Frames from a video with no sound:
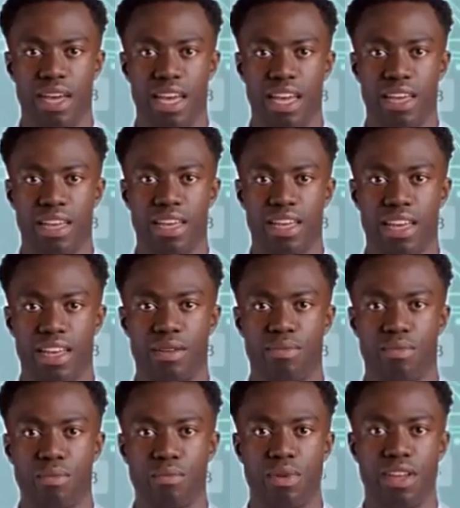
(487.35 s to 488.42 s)
And
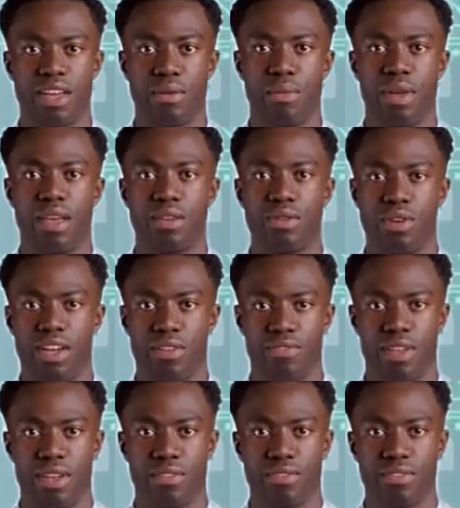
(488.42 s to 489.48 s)
if you're running paid
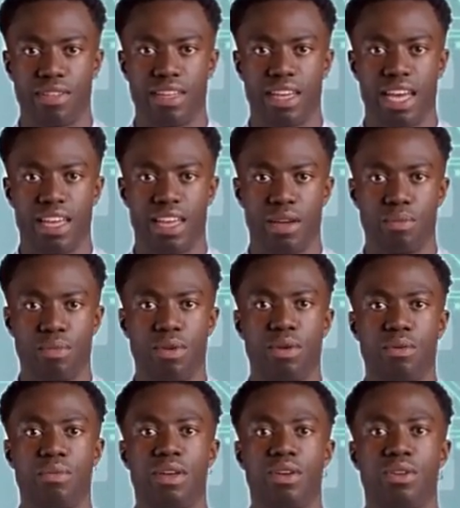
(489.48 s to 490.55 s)
traffic, setting up
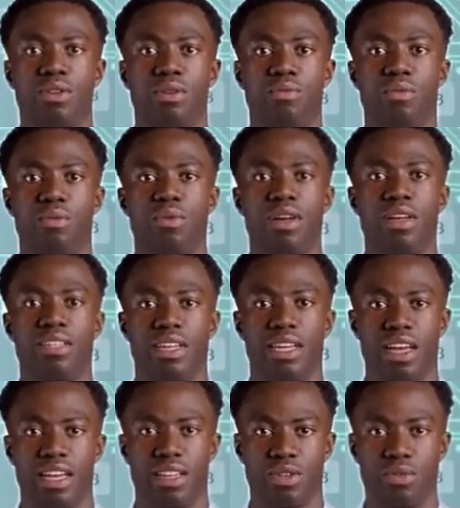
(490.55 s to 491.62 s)
server-to-server or
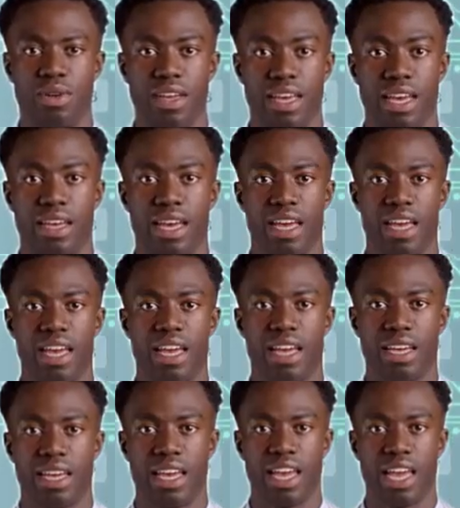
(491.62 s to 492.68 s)
S-to-S tracking
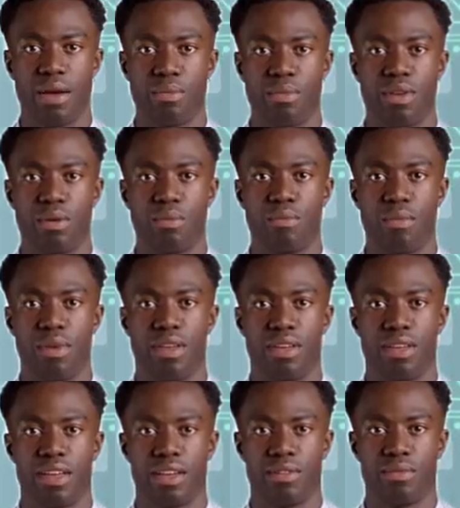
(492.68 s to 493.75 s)
is an absolute
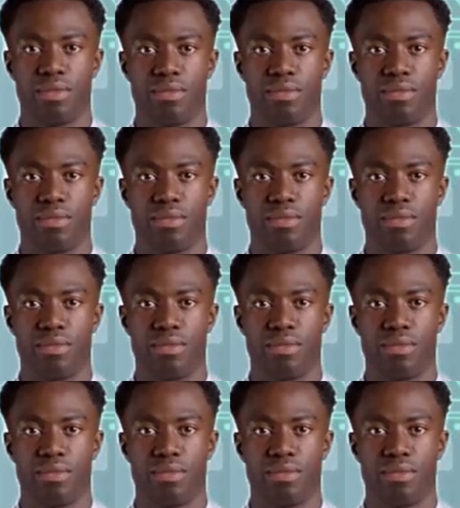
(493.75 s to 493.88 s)
must.